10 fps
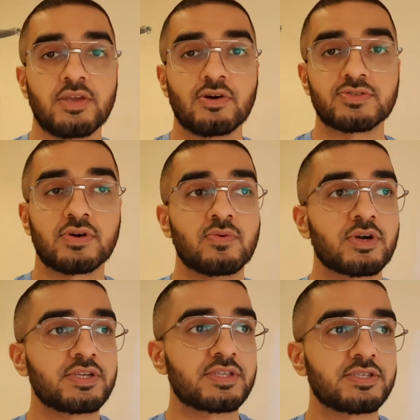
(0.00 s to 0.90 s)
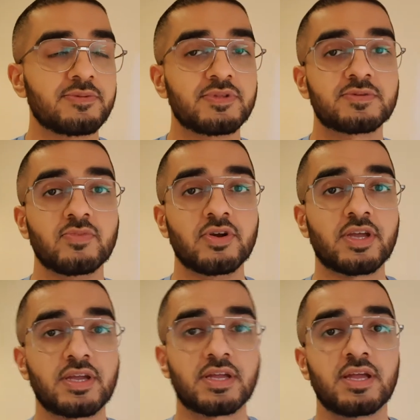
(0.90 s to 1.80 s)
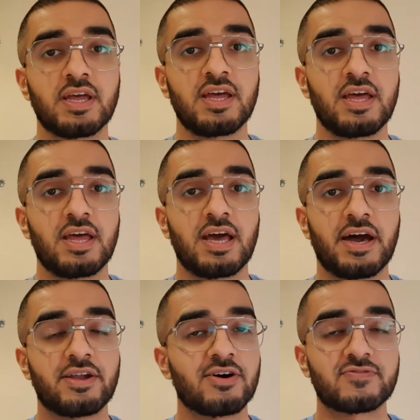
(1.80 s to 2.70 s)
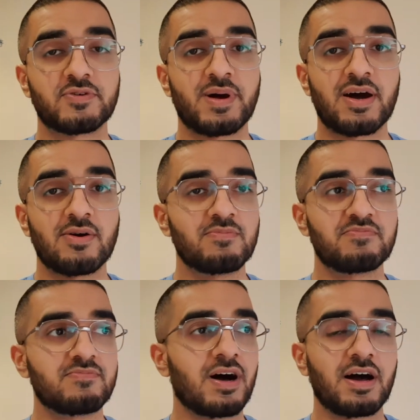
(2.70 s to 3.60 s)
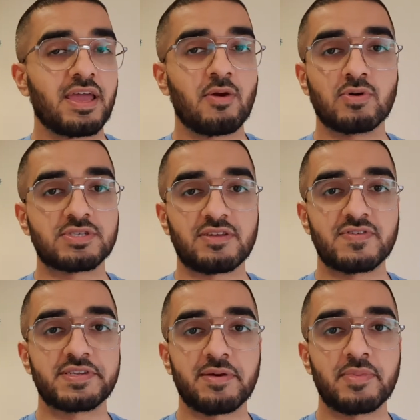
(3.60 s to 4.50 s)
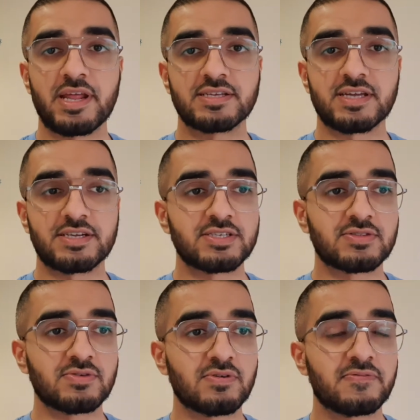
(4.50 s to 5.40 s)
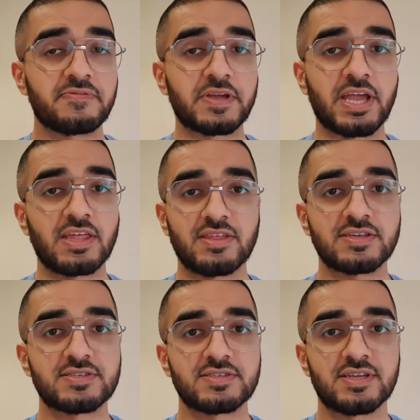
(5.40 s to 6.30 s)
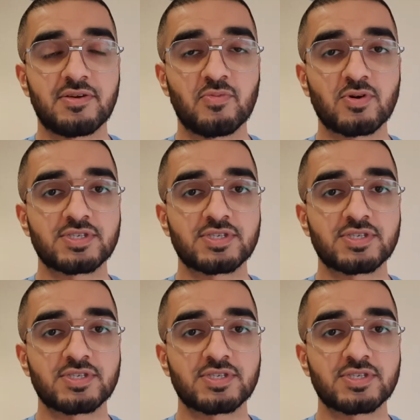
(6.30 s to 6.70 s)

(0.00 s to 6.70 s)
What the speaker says: Yo, so I walked into the gym this morning, and after about, it wasn't even 10 minutes, I just thought, forget this, and walked